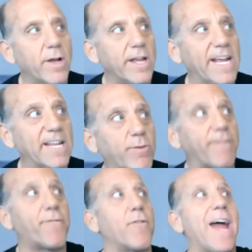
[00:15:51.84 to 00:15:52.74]
it's
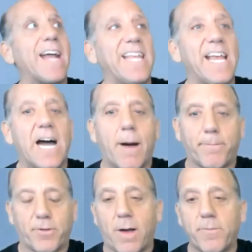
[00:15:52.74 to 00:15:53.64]
refracting up.
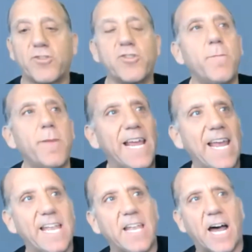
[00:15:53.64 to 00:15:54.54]
So I'm zooming
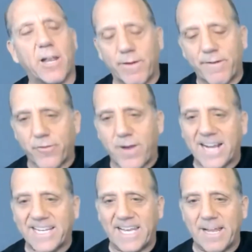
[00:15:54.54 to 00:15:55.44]
in on a
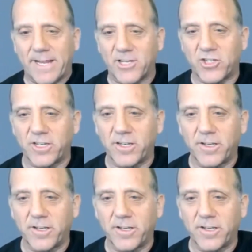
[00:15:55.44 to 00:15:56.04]
refracted image.